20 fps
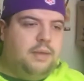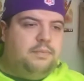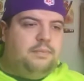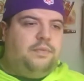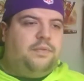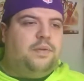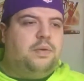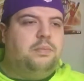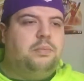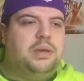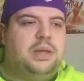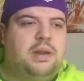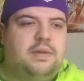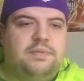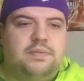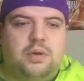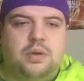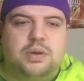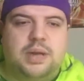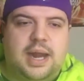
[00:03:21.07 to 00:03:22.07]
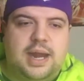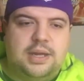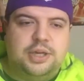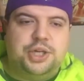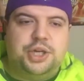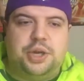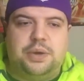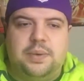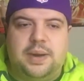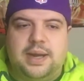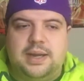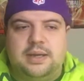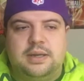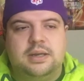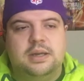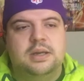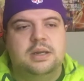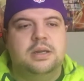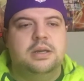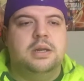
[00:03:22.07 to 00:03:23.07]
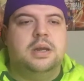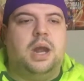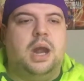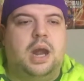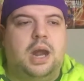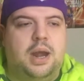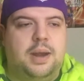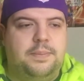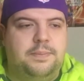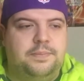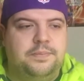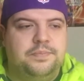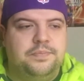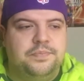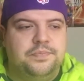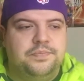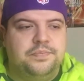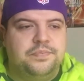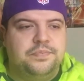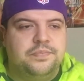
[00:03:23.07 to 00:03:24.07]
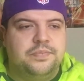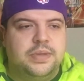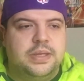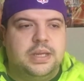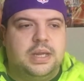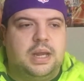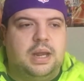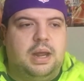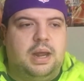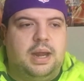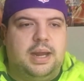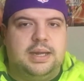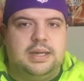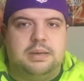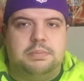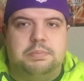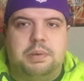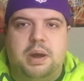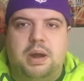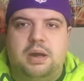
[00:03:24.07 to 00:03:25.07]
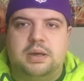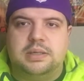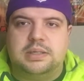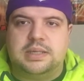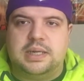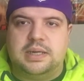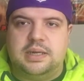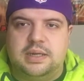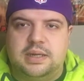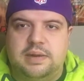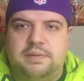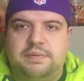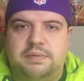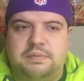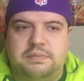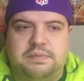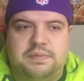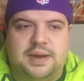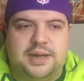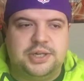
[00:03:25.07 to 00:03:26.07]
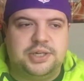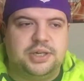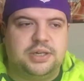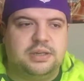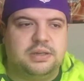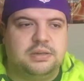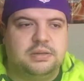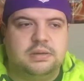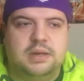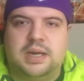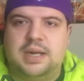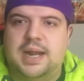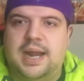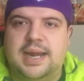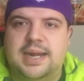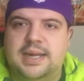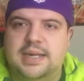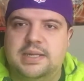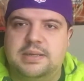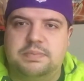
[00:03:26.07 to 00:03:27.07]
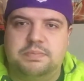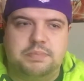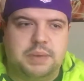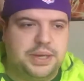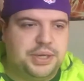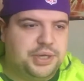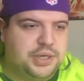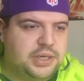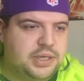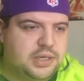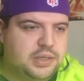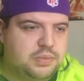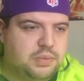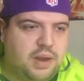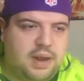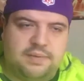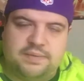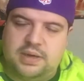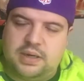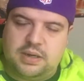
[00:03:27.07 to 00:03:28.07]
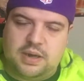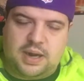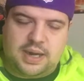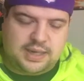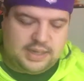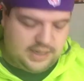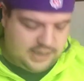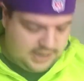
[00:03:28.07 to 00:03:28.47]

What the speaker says: from when I've gone out shooting in the past in a different fashion, clays, pigeons, whatever you like,